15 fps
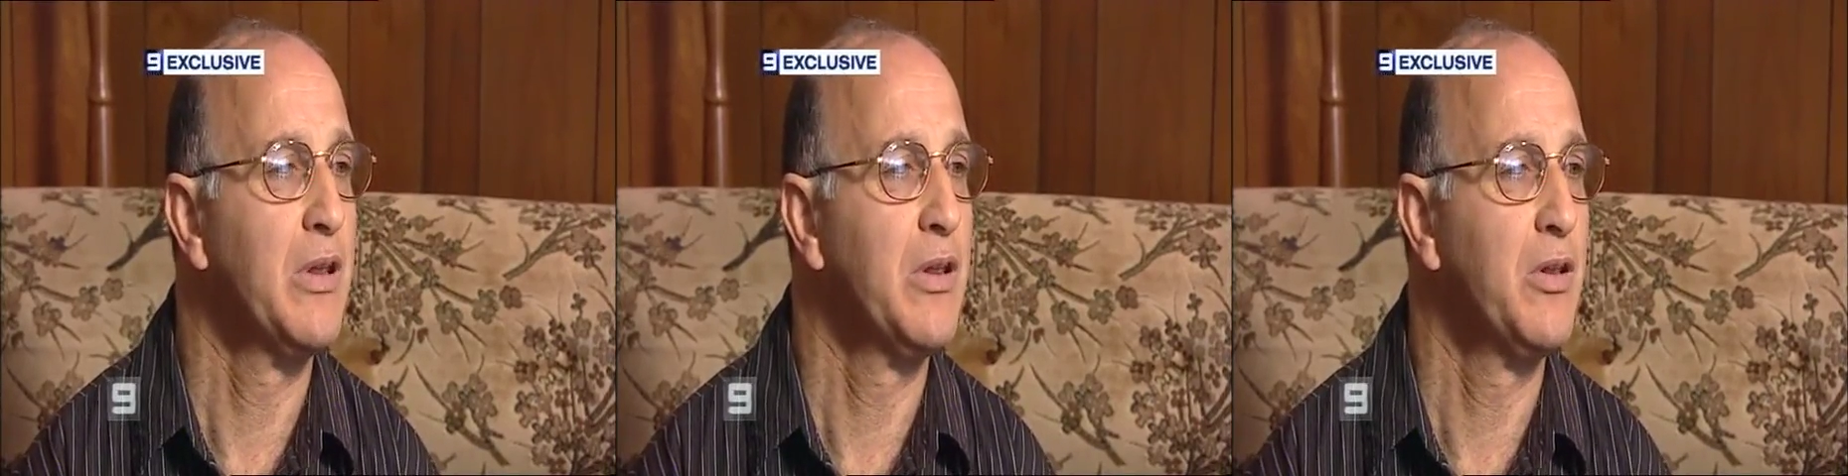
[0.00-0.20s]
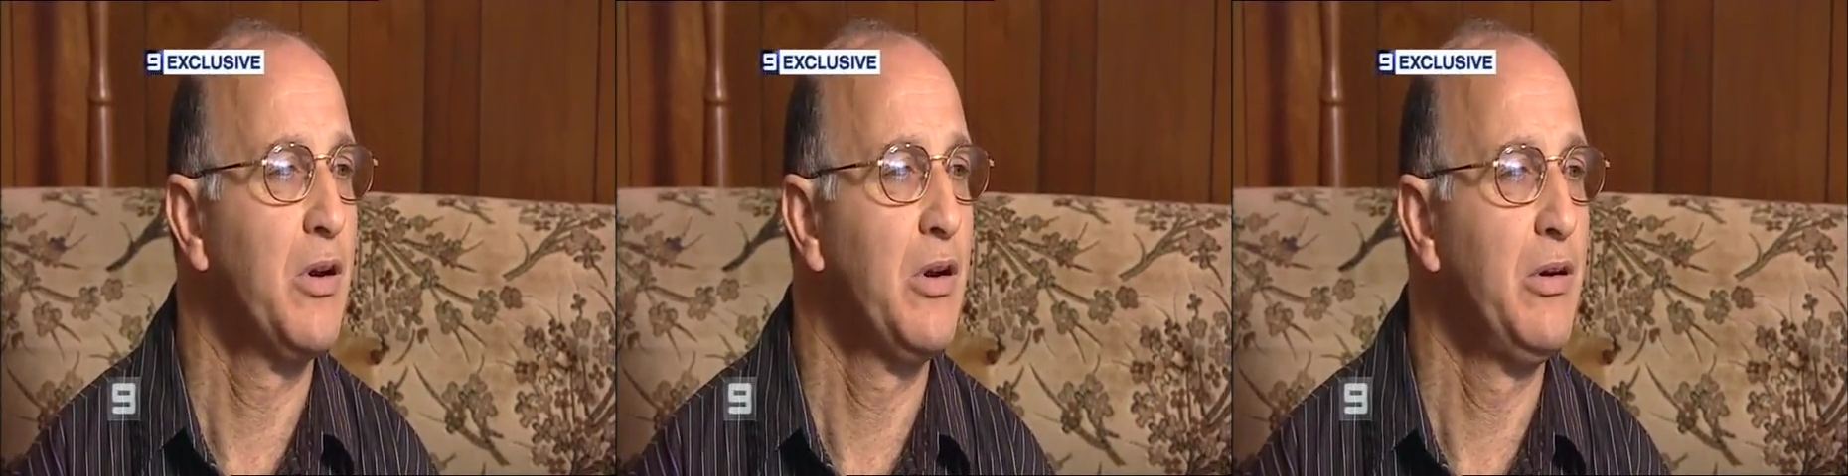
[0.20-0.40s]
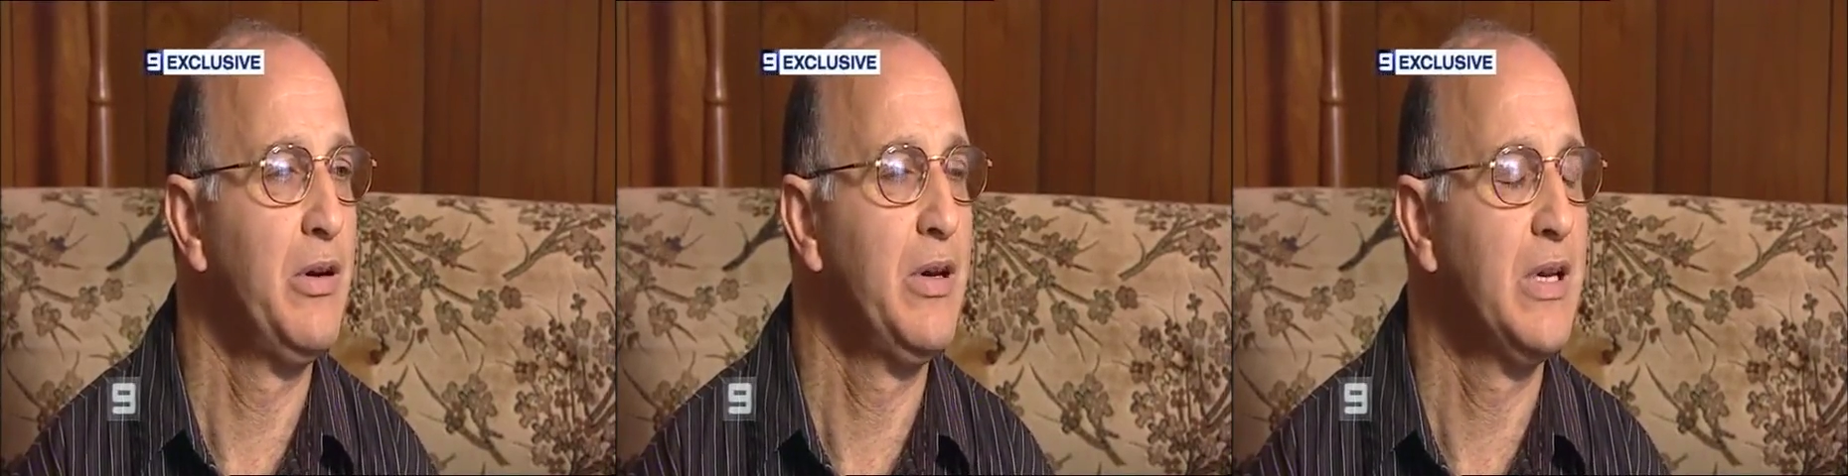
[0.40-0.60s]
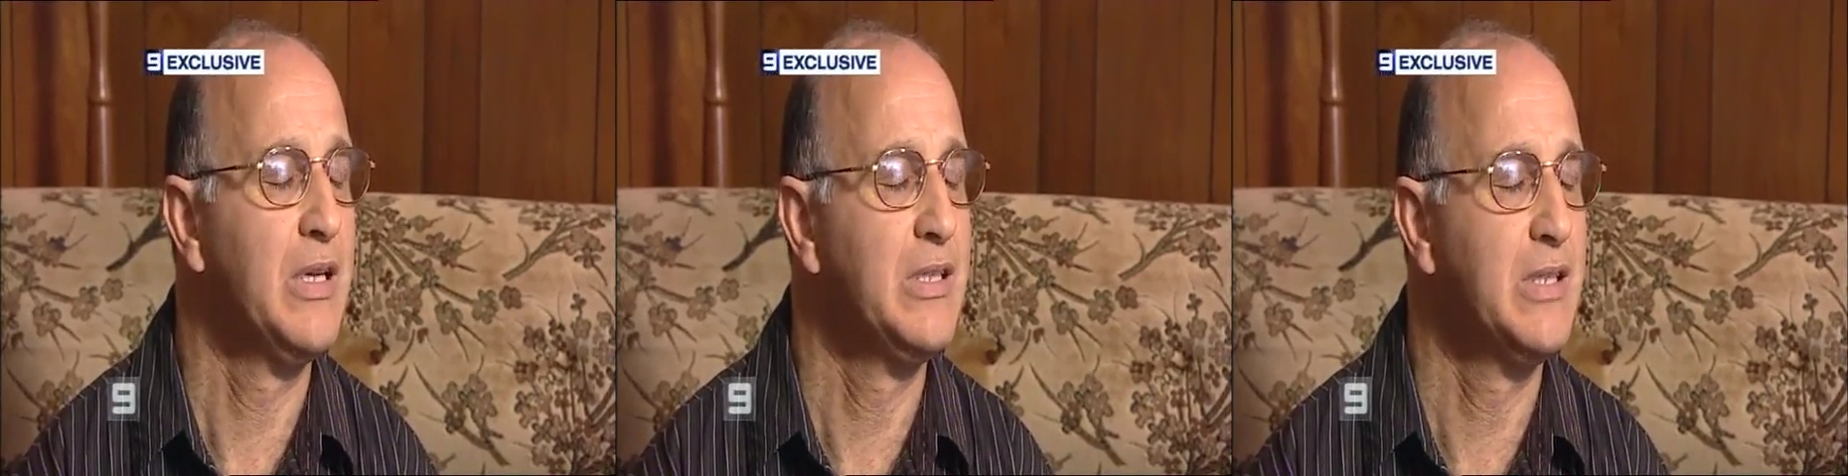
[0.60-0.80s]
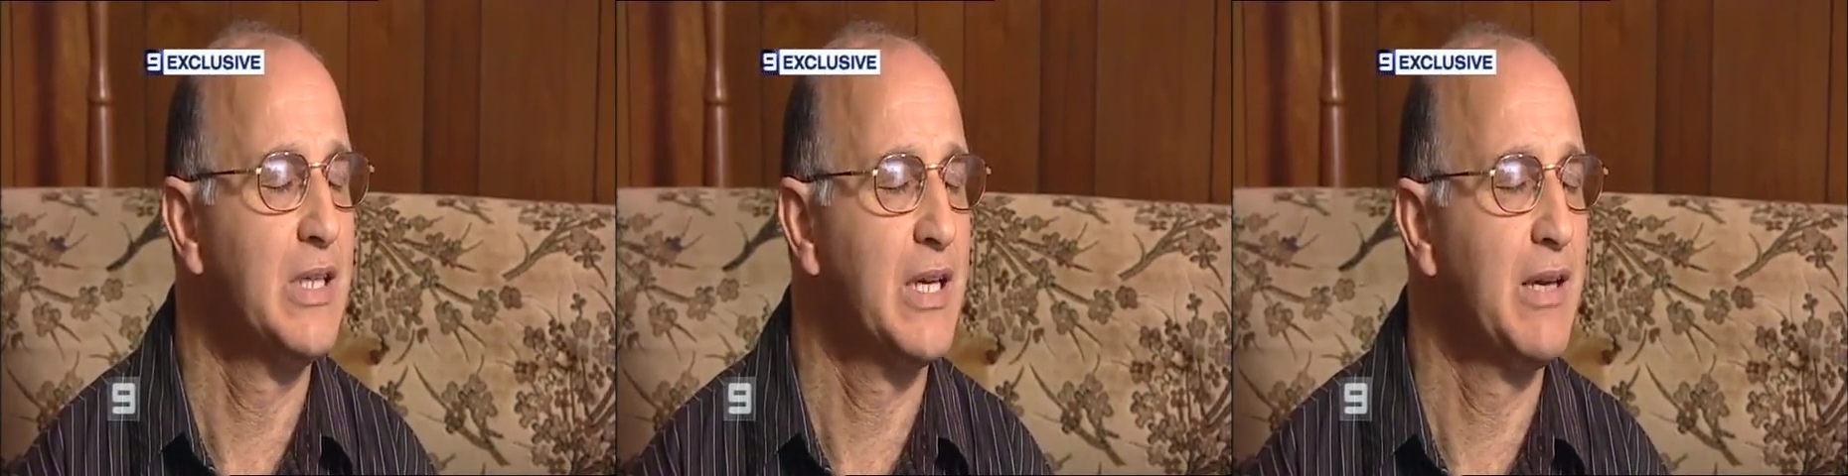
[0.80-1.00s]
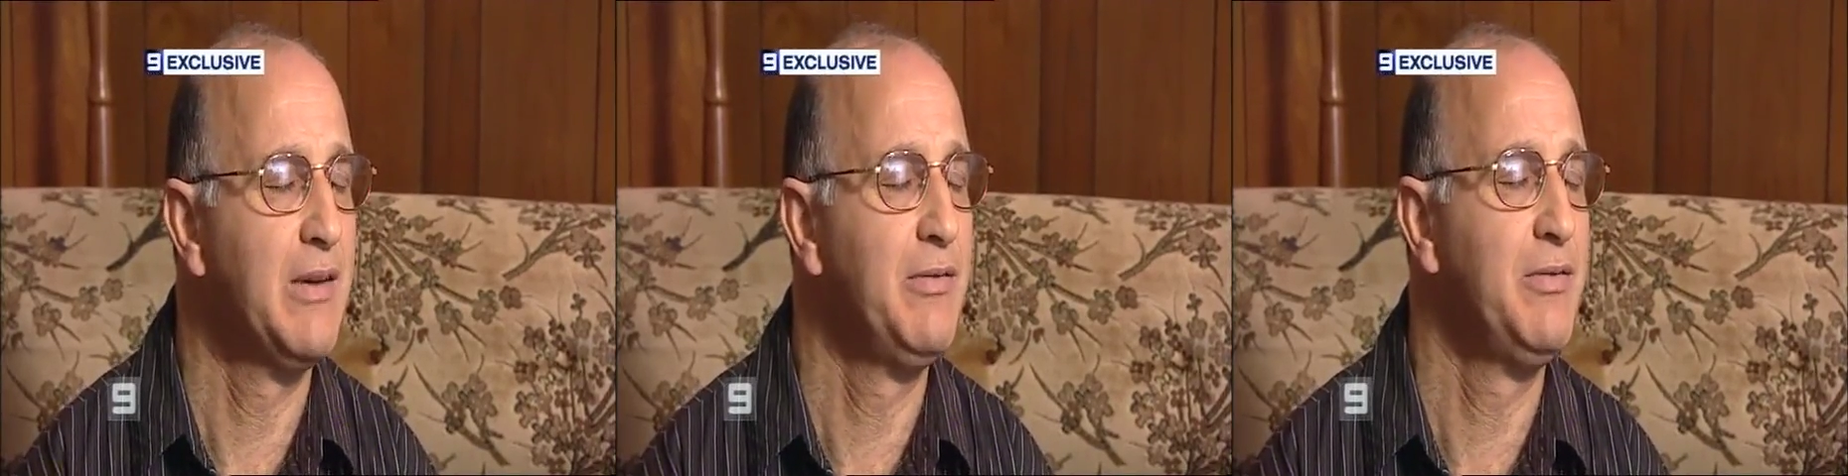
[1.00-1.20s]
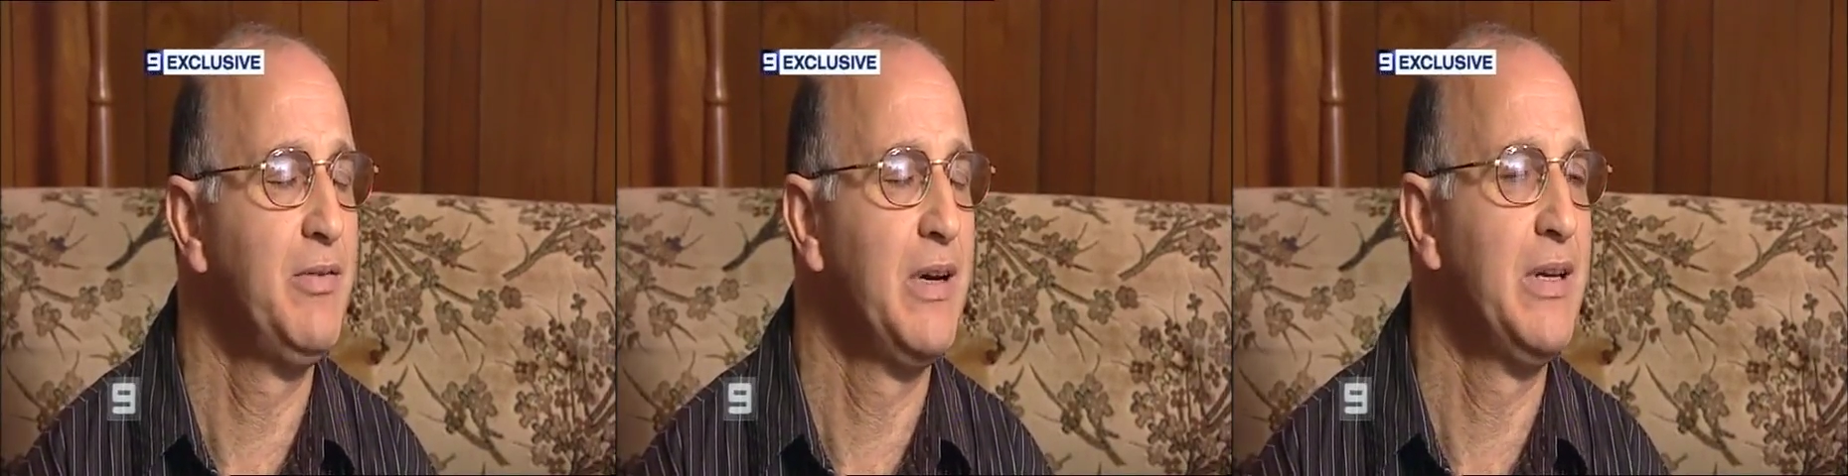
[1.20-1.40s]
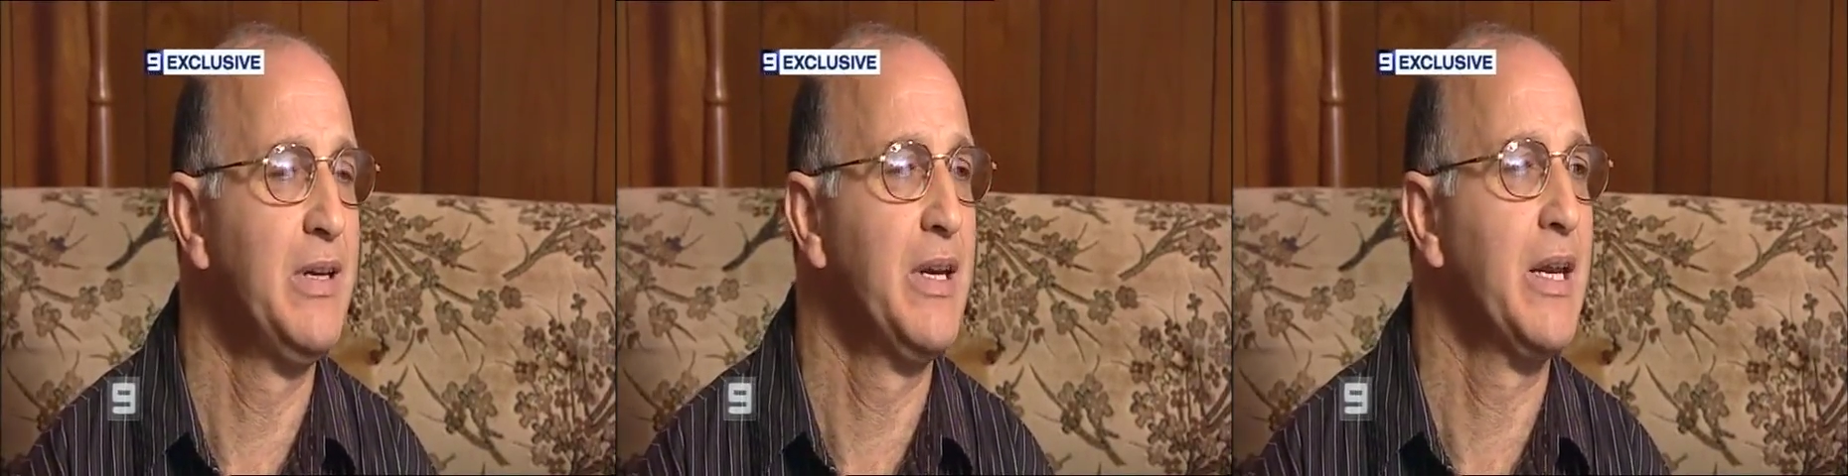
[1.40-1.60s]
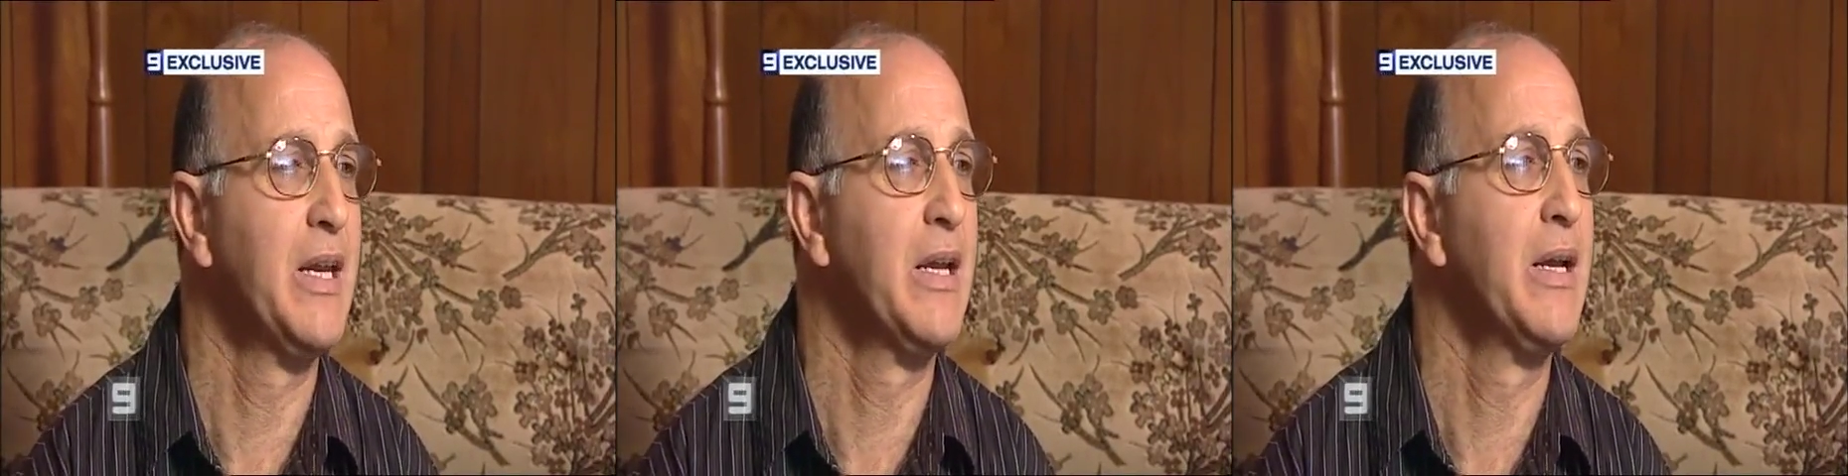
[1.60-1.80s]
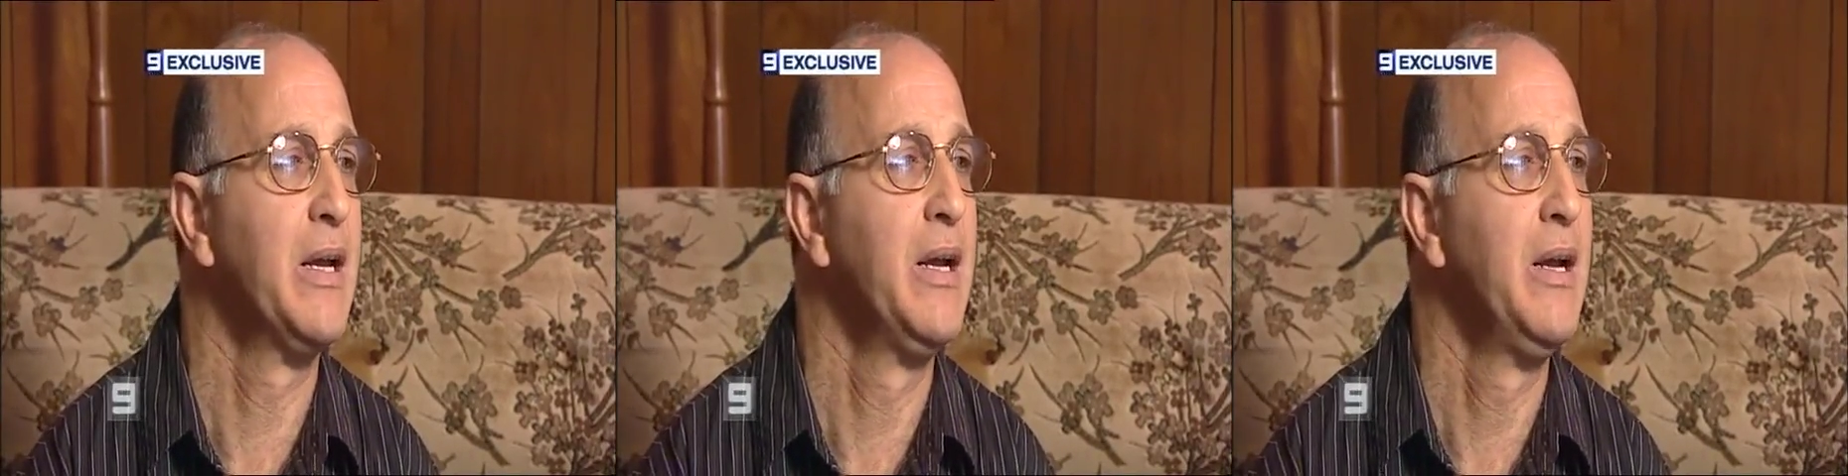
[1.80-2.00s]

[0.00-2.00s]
authorities to give funding.